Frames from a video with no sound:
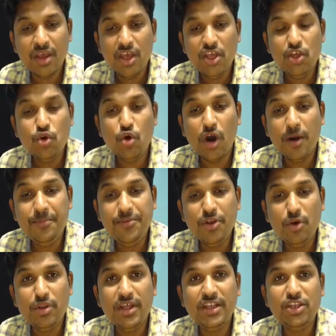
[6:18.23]
You
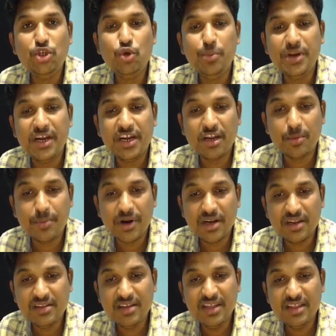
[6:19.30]
observe the numerator
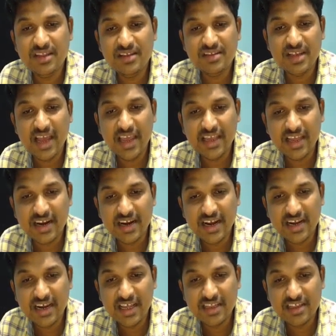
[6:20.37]
part. See, this I can
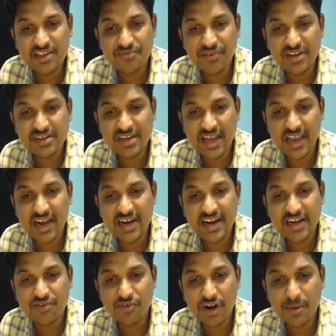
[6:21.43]
write like this. First I'll
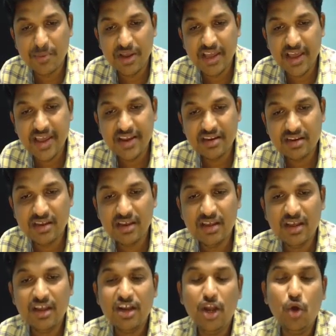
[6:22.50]
write 1 by 8.
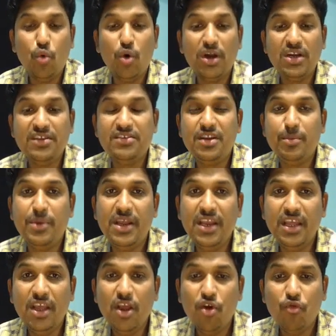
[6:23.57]
Now what is
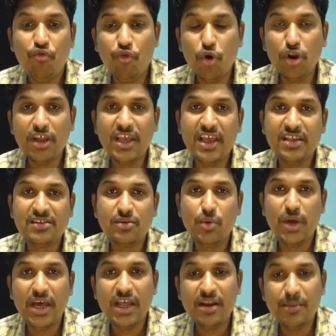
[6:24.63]
remaining? 4k
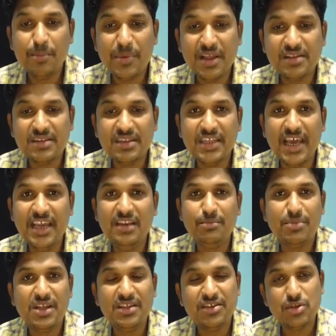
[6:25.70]
square plus 9
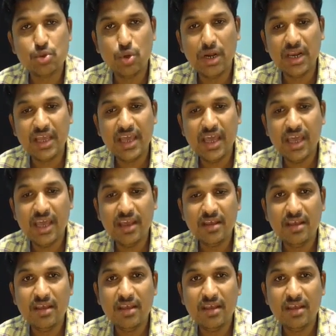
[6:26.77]
plus 12k.